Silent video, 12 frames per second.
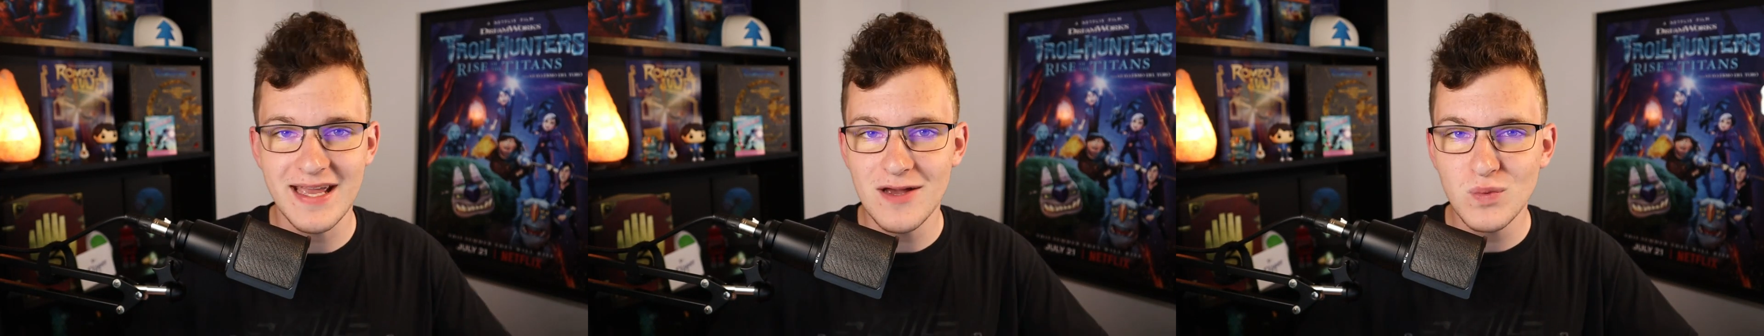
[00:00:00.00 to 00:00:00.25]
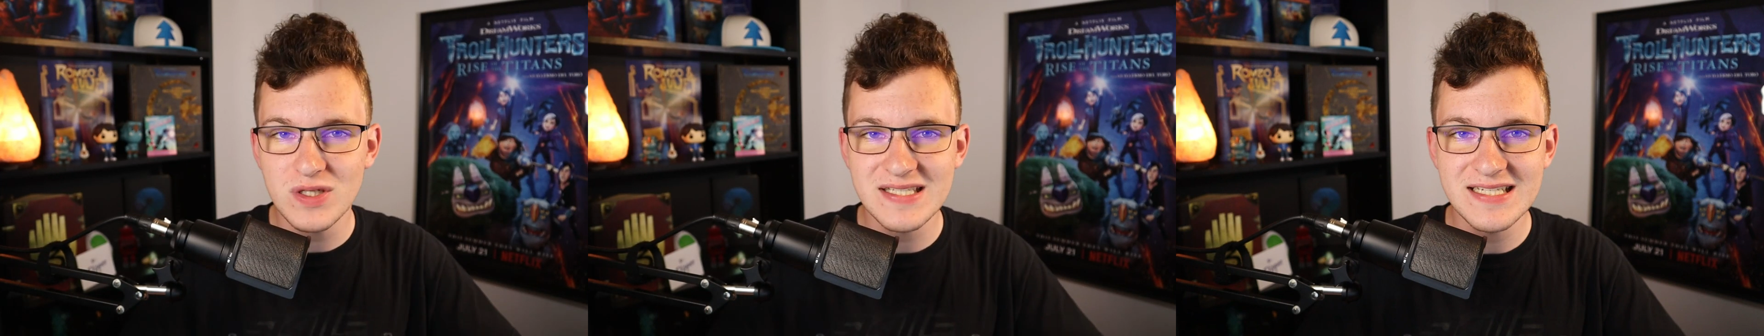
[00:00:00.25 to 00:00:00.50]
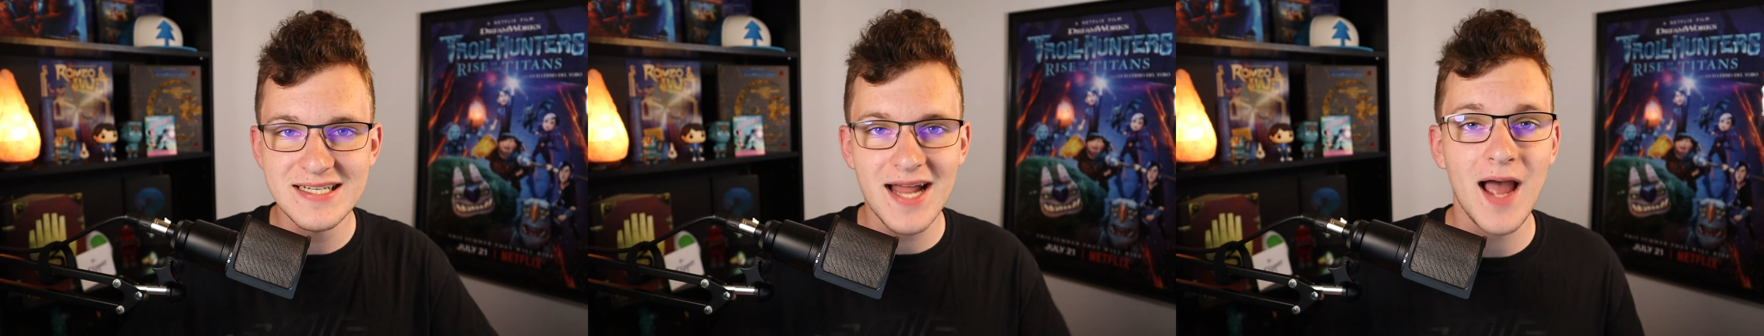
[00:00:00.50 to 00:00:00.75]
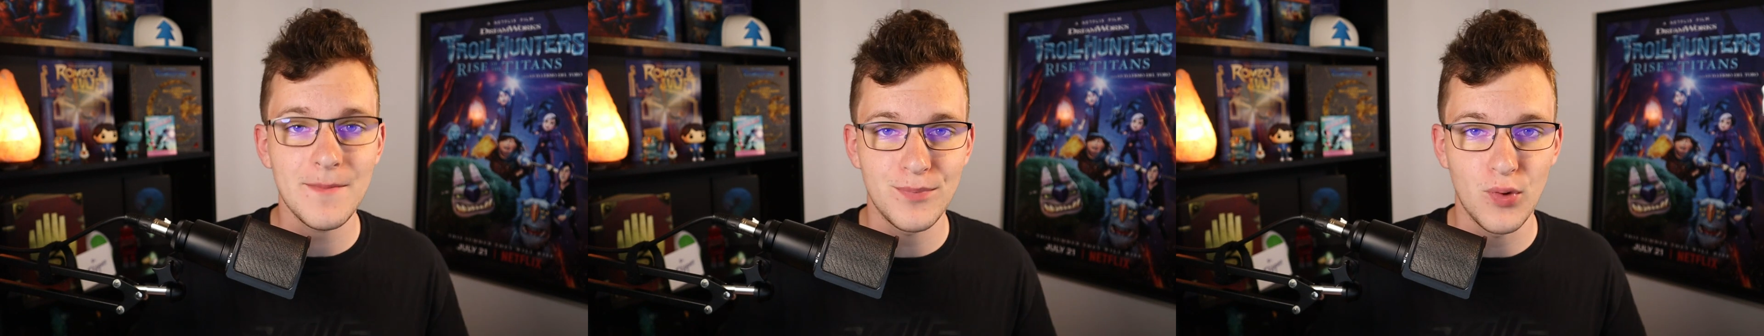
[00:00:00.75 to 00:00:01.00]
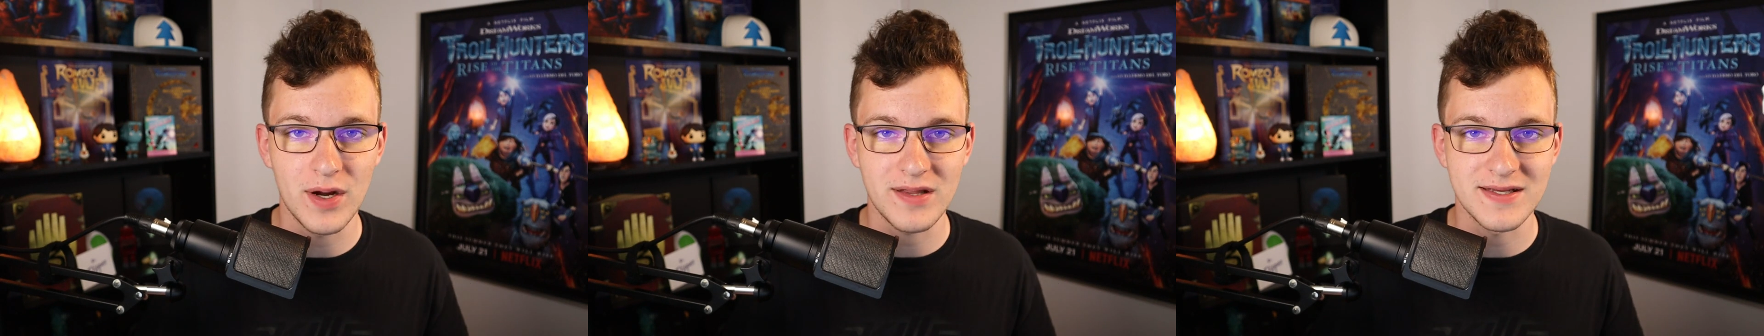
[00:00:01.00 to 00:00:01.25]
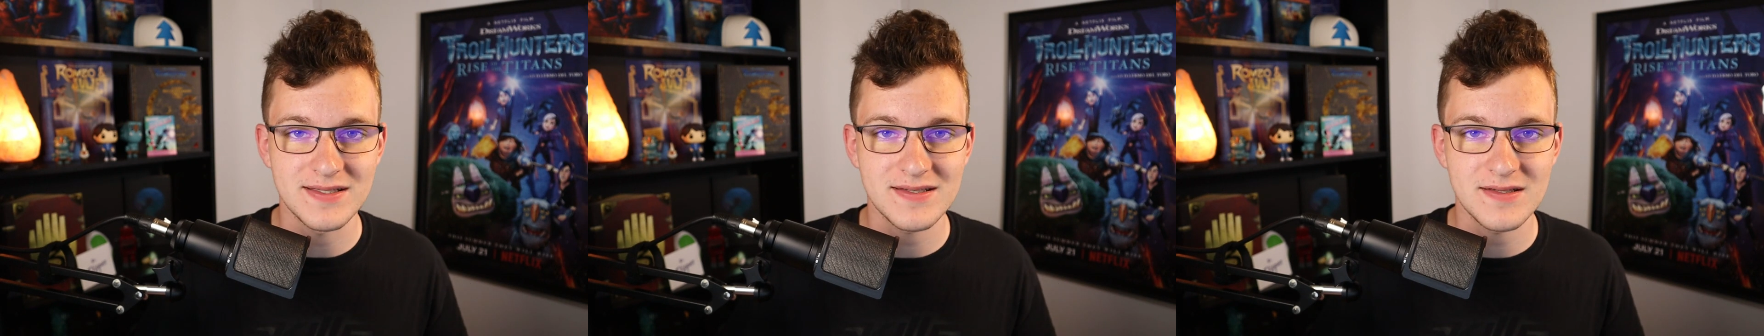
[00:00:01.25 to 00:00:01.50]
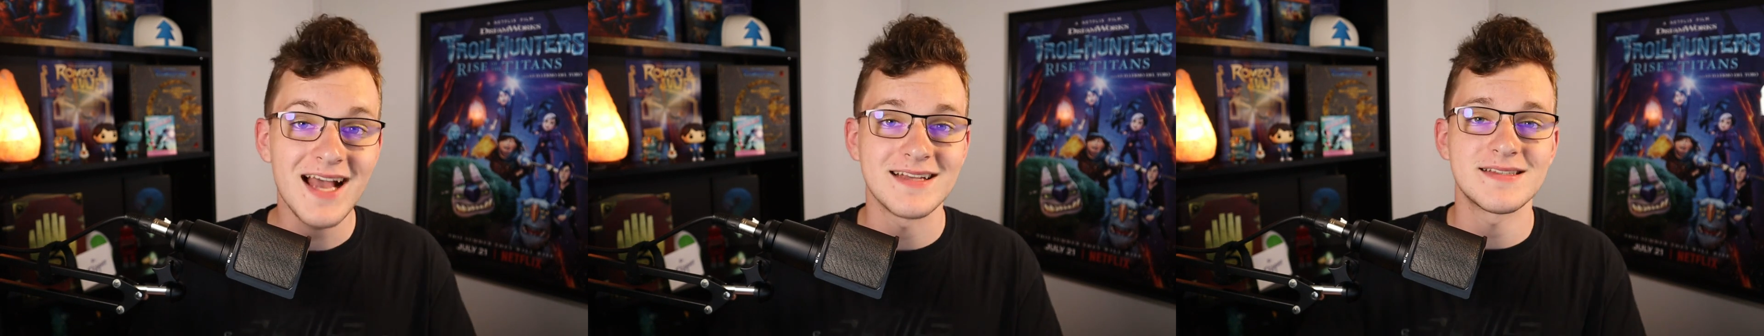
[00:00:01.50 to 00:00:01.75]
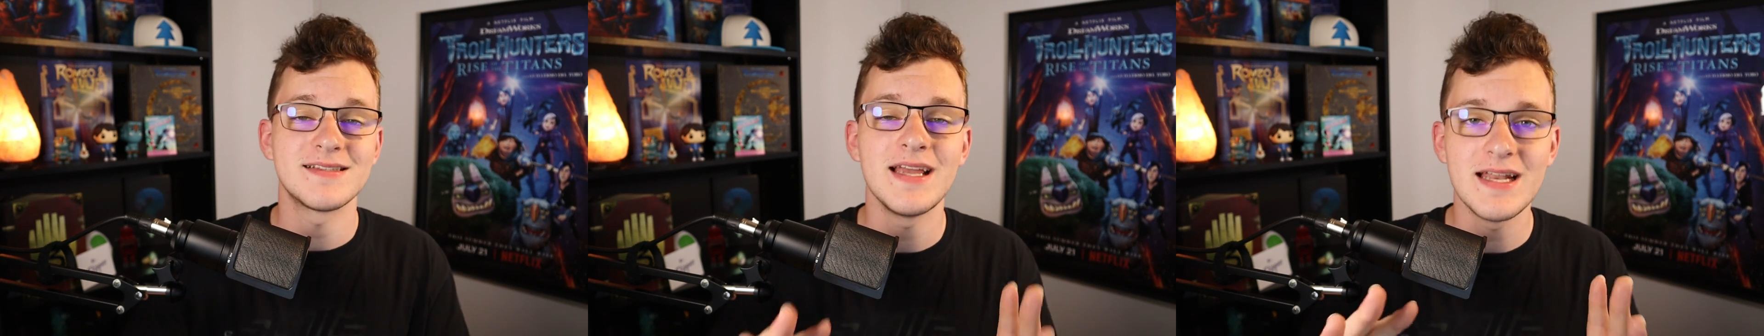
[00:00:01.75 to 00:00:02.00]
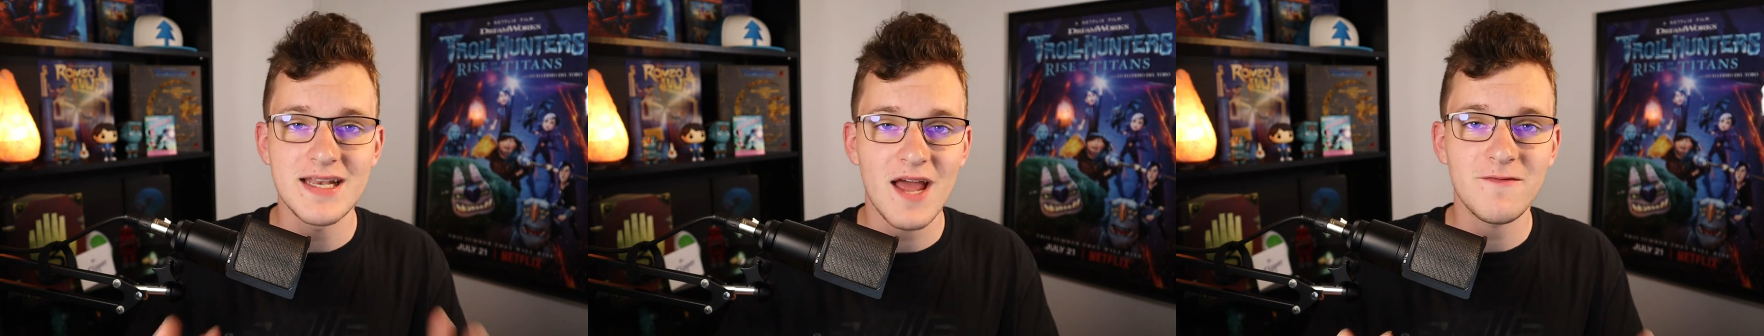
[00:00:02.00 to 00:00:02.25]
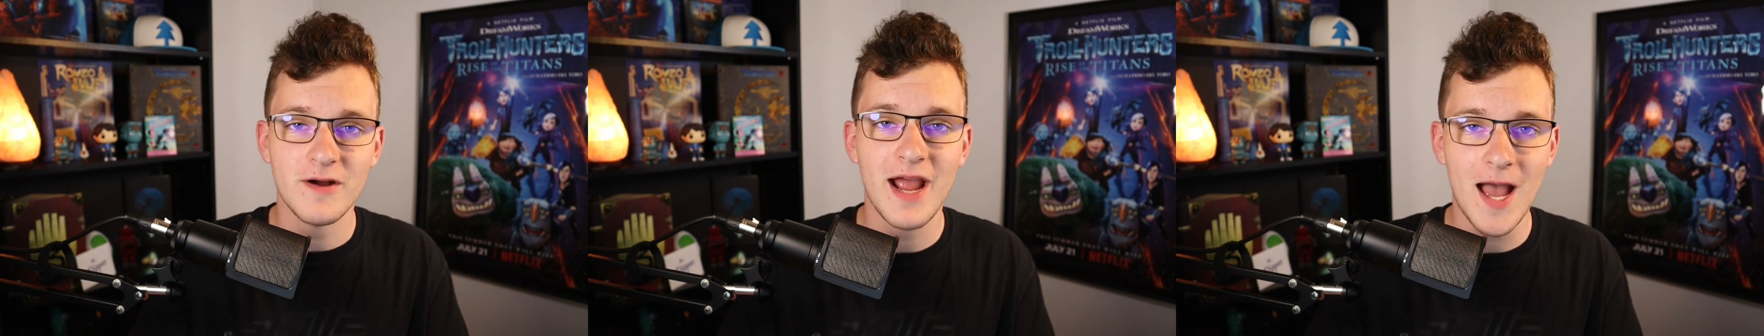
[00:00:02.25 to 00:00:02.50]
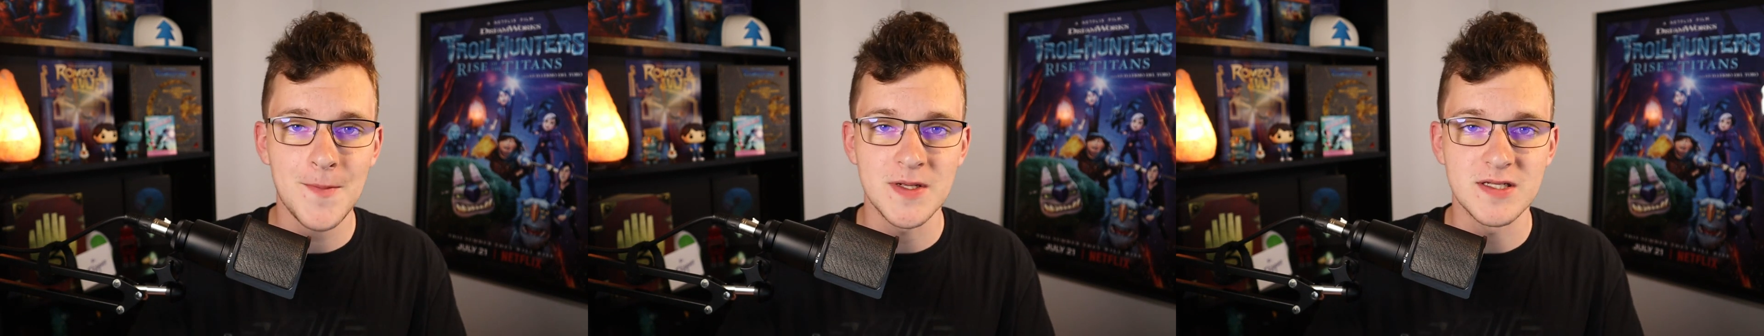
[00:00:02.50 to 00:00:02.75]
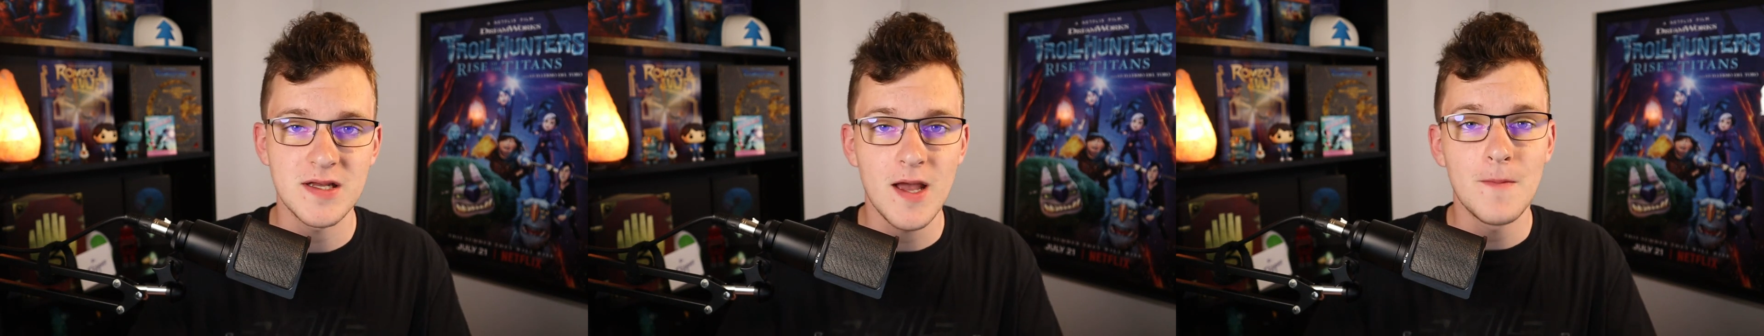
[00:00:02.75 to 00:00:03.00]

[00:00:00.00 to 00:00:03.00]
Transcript: It was not pointless. Yes, it never happened,